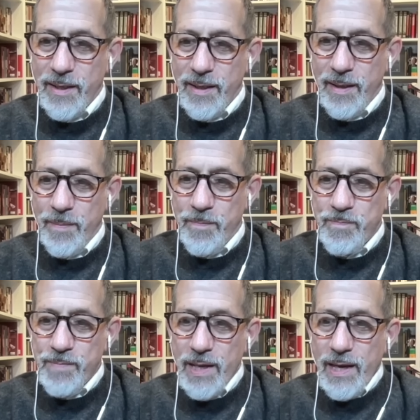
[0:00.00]

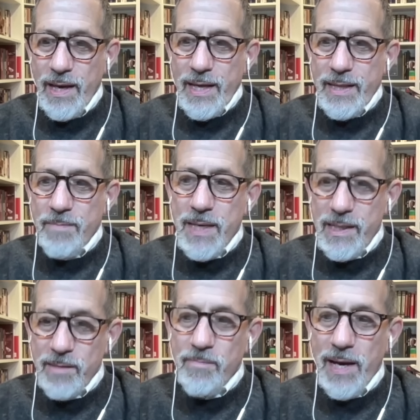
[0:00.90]
the
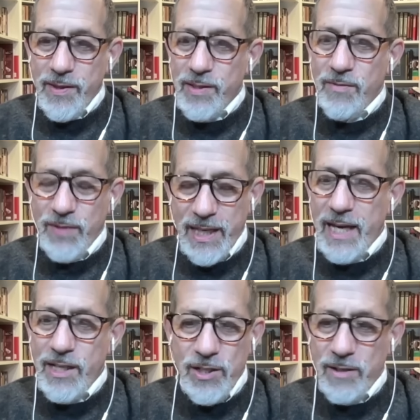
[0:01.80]
means and methods of
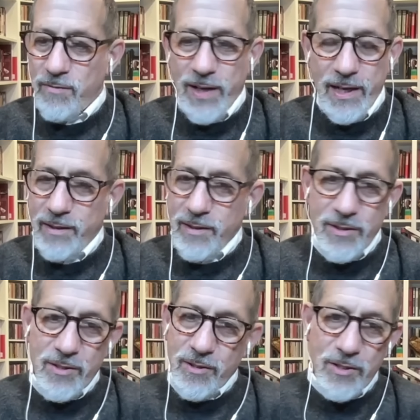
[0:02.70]
engaging in
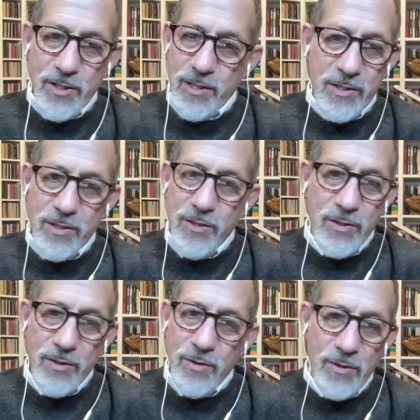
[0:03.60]
violence are just,
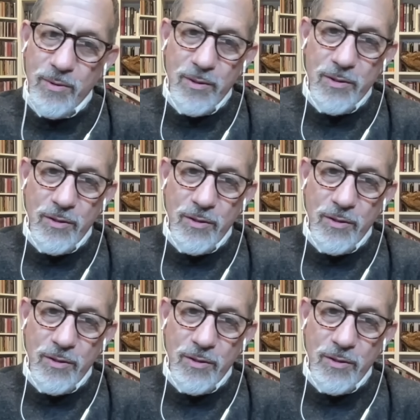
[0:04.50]
you know,